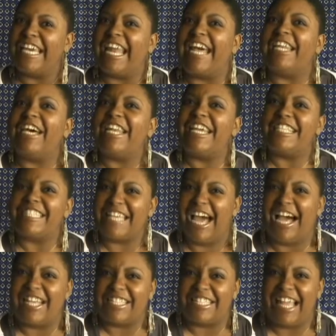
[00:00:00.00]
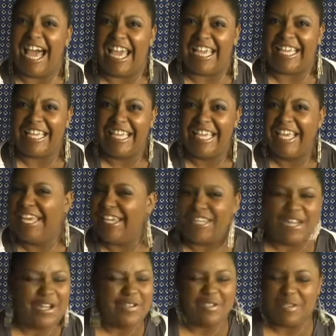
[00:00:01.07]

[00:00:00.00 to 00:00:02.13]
And I know that sounds like, you know,